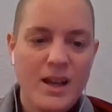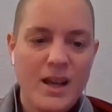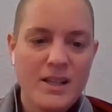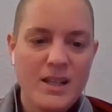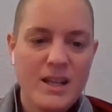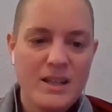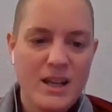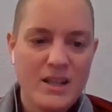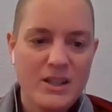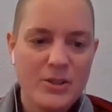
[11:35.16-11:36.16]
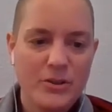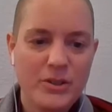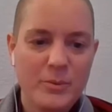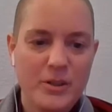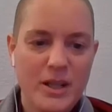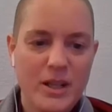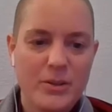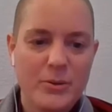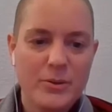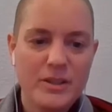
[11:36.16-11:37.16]
And he attended on the Buddha
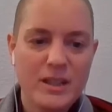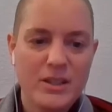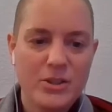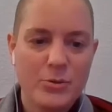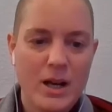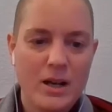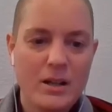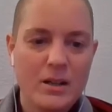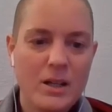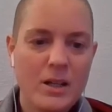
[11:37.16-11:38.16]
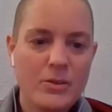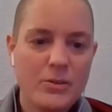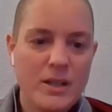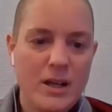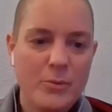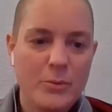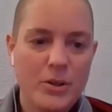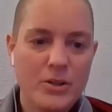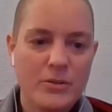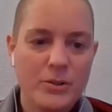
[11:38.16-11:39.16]
using his trunk to set out
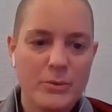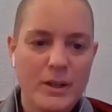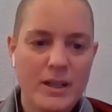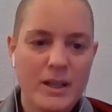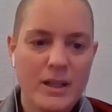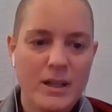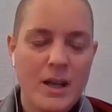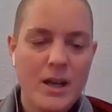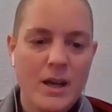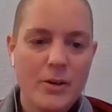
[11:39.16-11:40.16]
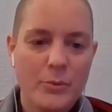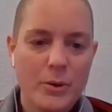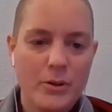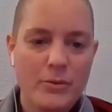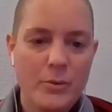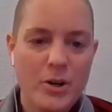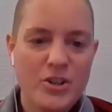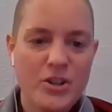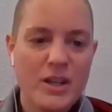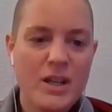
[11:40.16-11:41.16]
water for drinking and water for
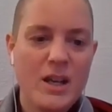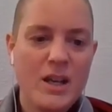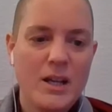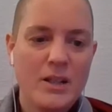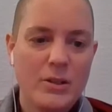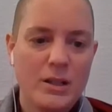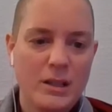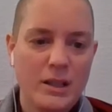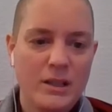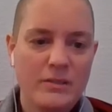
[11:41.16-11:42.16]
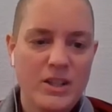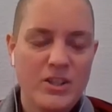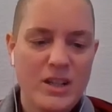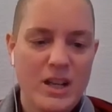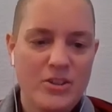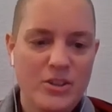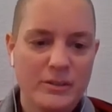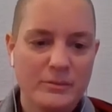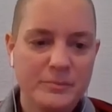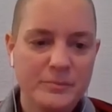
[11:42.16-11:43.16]
washing and to clear the
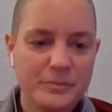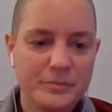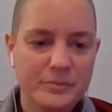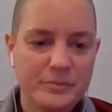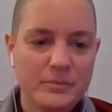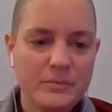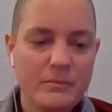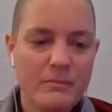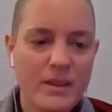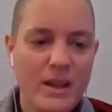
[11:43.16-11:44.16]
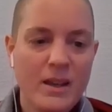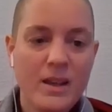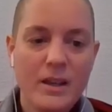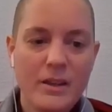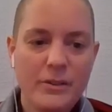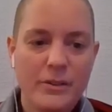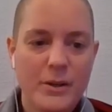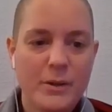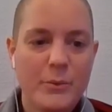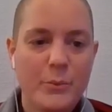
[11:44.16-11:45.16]
vegetation. He
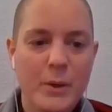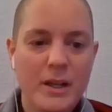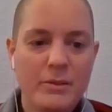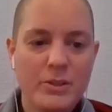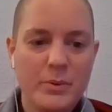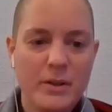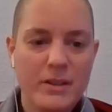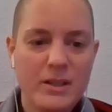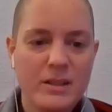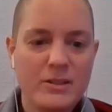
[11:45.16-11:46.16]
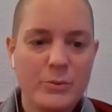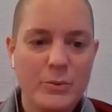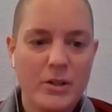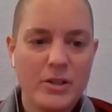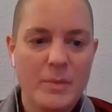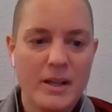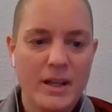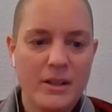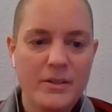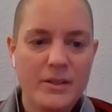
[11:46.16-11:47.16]
thought, when I was previously surrounded by
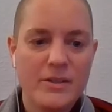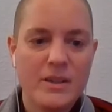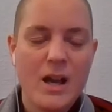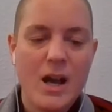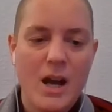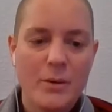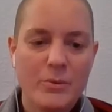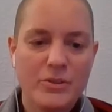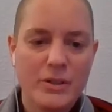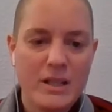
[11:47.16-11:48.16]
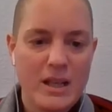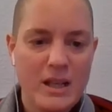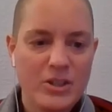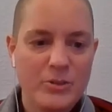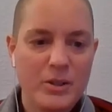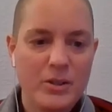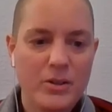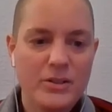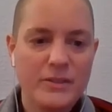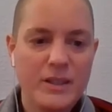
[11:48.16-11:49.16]
elephants, I was not at ease
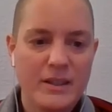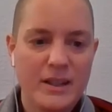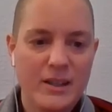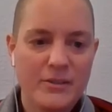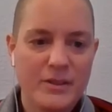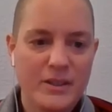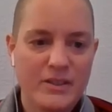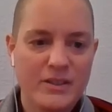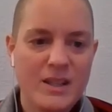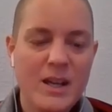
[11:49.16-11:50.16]
because of the other elephants.